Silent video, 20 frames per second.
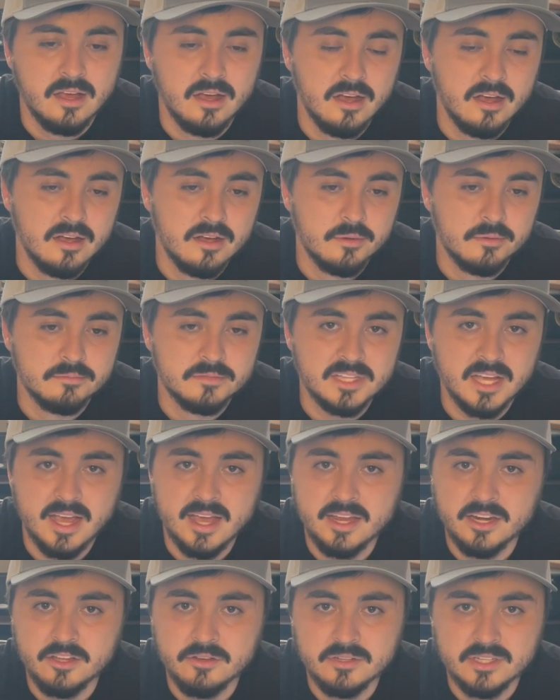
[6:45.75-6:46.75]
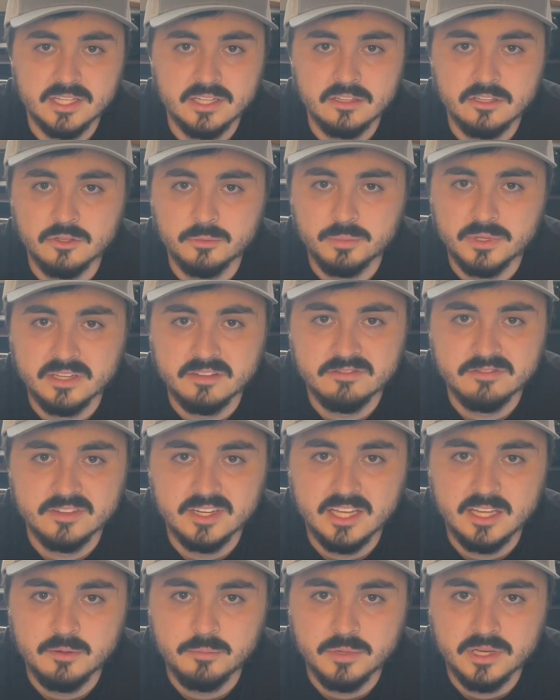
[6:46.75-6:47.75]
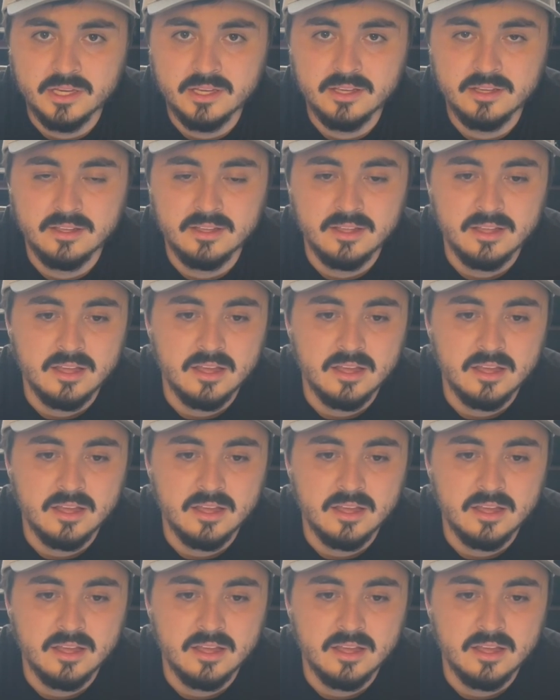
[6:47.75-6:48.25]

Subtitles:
tie a new D-loop if need be,